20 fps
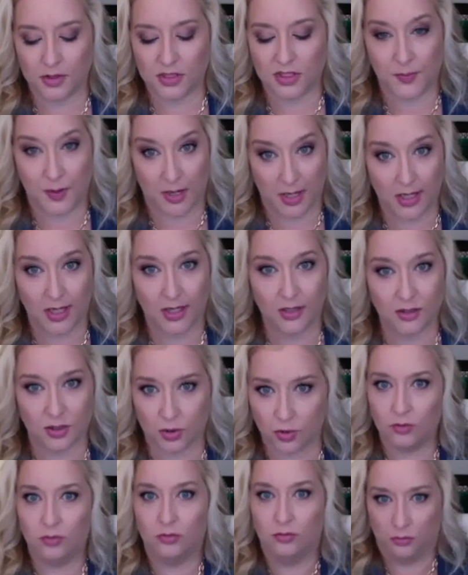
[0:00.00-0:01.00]
speaking
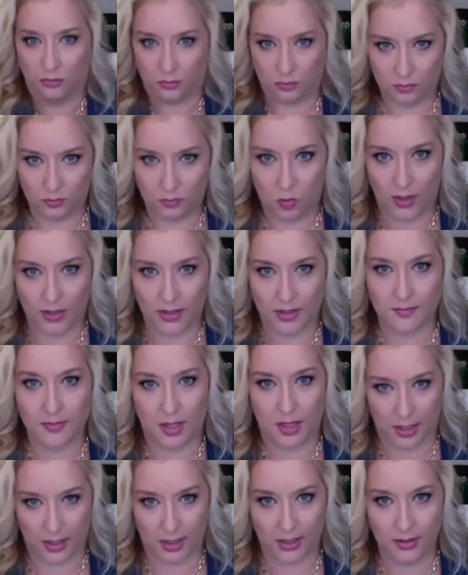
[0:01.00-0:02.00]
to one to
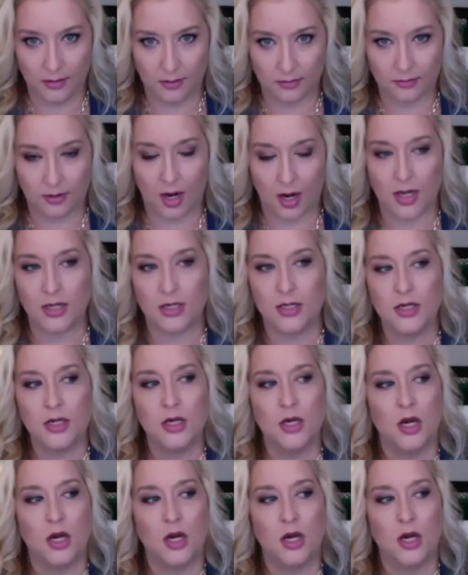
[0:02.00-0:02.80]
many, right? Mm.